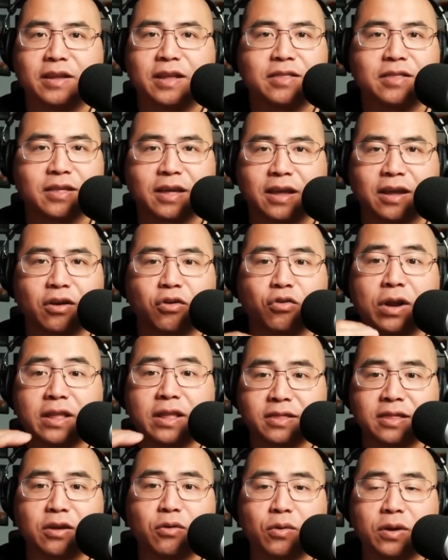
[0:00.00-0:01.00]
It's like a great
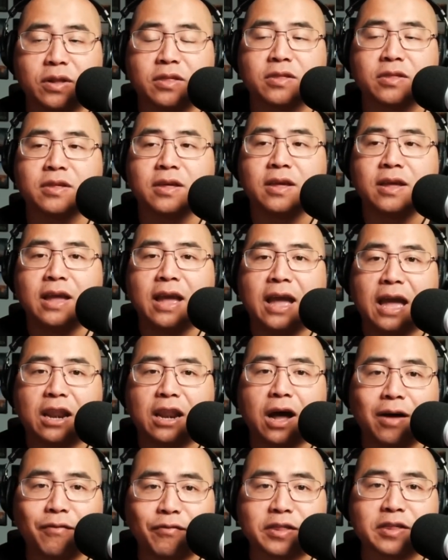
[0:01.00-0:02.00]
sequence, and
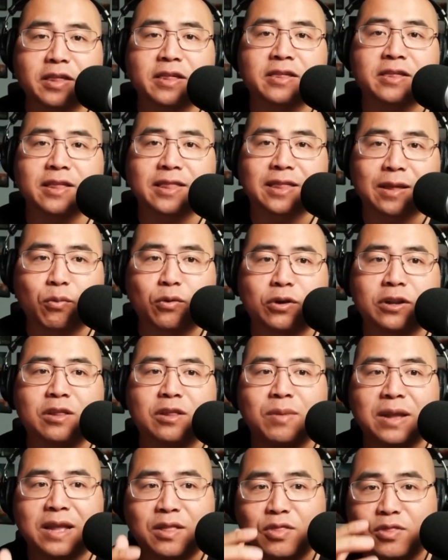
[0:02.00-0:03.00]
obviously sets up one of the
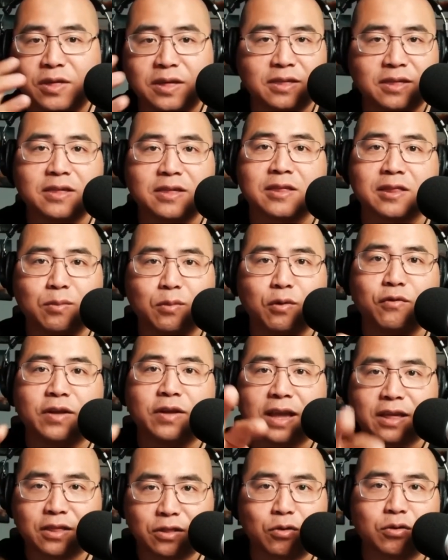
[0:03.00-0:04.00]
main theses of the
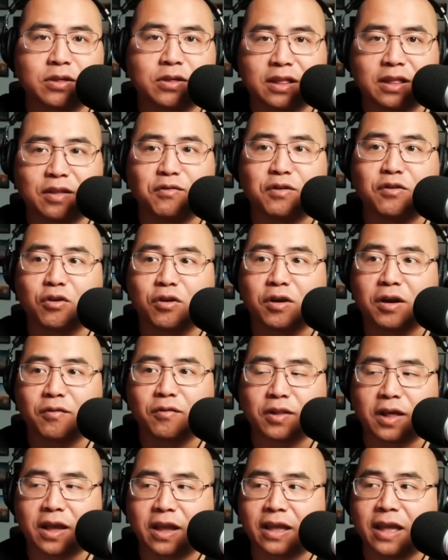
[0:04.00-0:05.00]
movie, as you said, Devindra, of
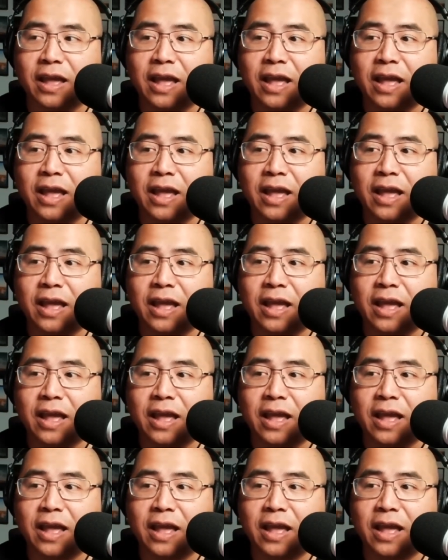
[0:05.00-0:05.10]
like,